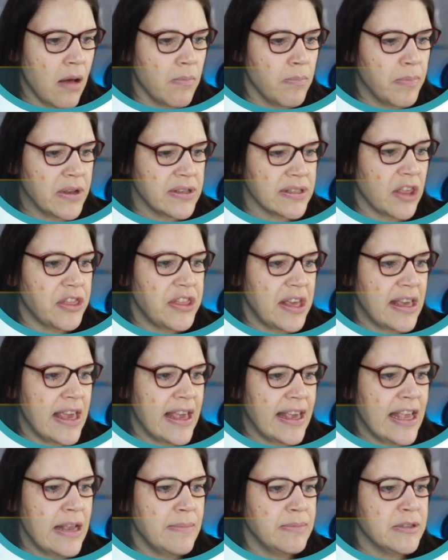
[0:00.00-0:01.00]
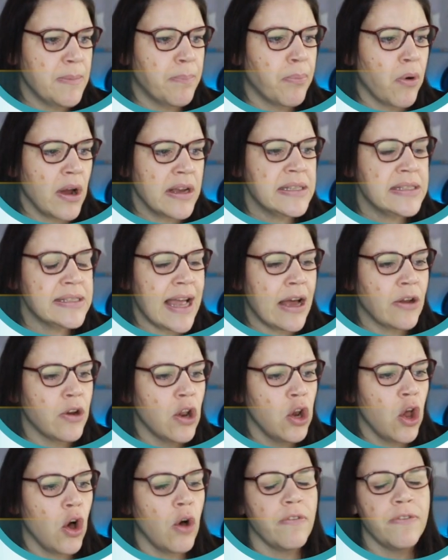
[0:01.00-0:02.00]
Because I think it keeps the price down a
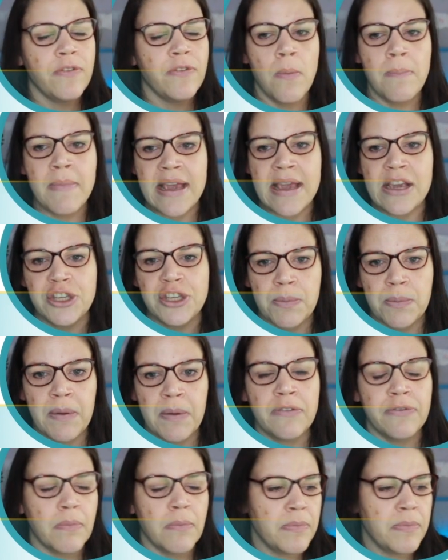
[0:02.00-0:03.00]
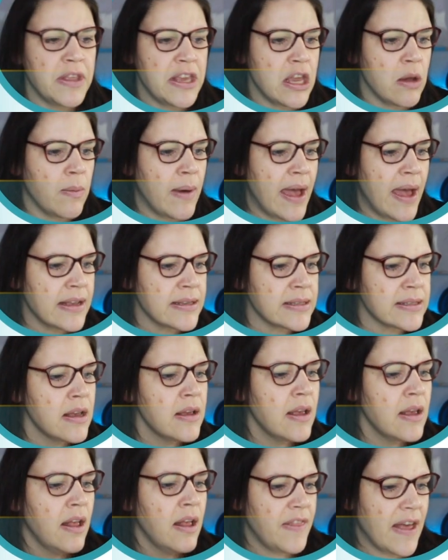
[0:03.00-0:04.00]
lot for me shipping from the US.
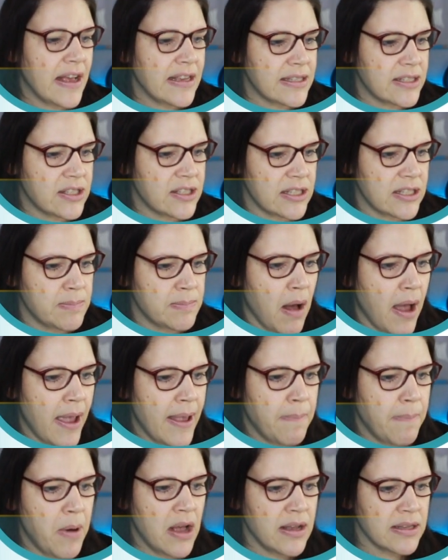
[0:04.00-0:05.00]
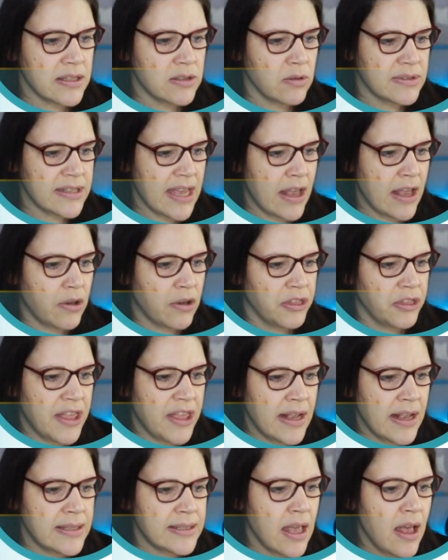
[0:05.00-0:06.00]
That's just my personal take on
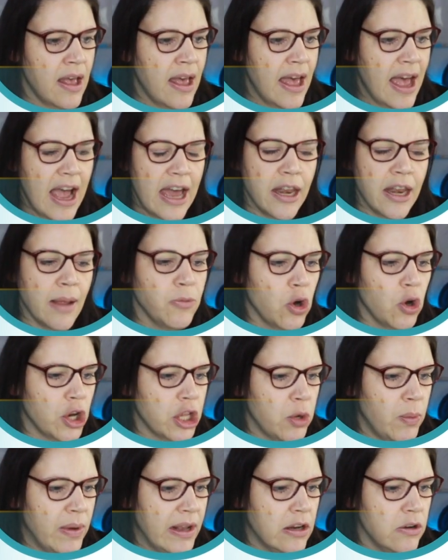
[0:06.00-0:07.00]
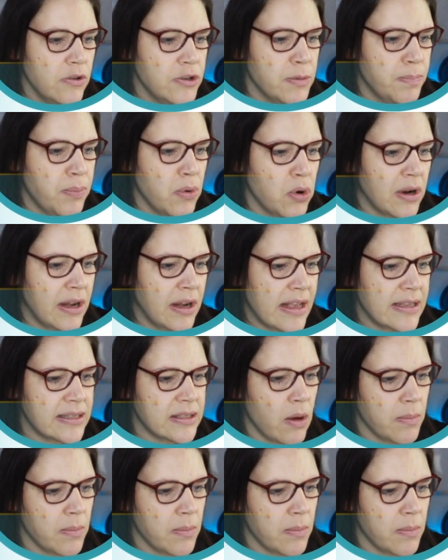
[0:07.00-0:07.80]
things, and I'm not going to include a booklet.